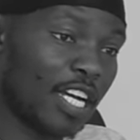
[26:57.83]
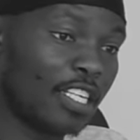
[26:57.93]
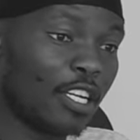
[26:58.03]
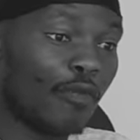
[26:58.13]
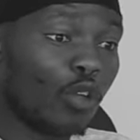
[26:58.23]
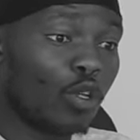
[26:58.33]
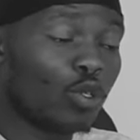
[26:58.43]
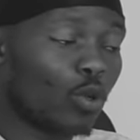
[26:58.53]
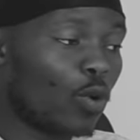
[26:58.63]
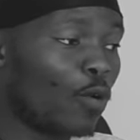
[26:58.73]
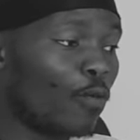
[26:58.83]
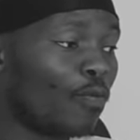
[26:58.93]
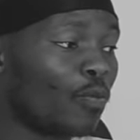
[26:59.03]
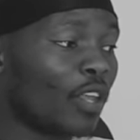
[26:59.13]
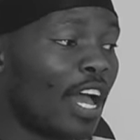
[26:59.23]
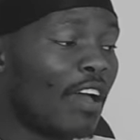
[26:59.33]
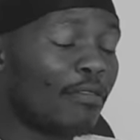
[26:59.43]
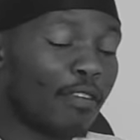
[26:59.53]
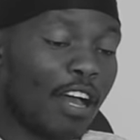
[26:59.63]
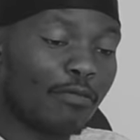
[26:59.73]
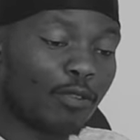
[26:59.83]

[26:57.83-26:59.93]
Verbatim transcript: right? So I've I've